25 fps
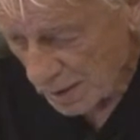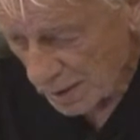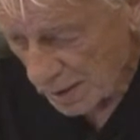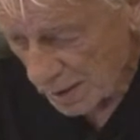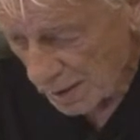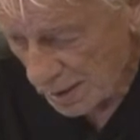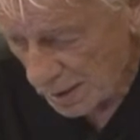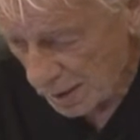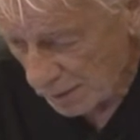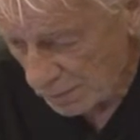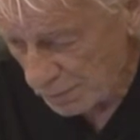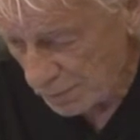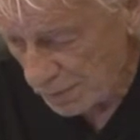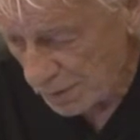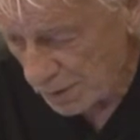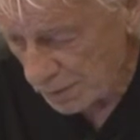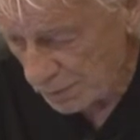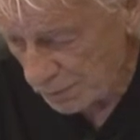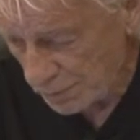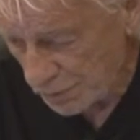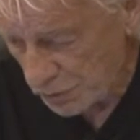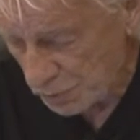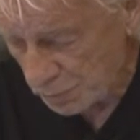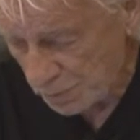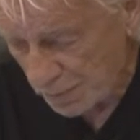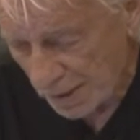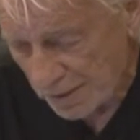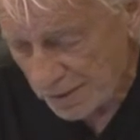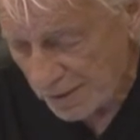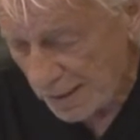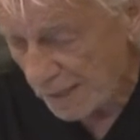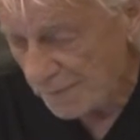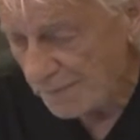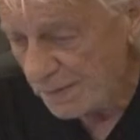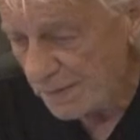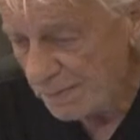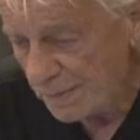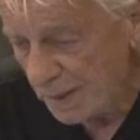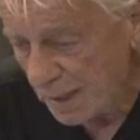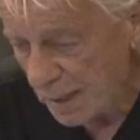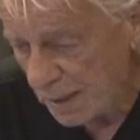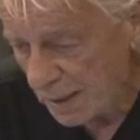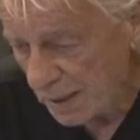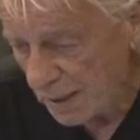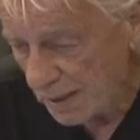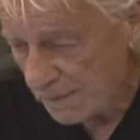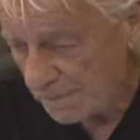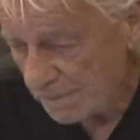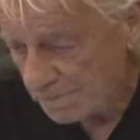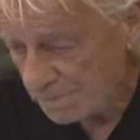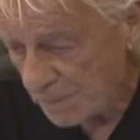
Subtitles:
And I really respect everybody,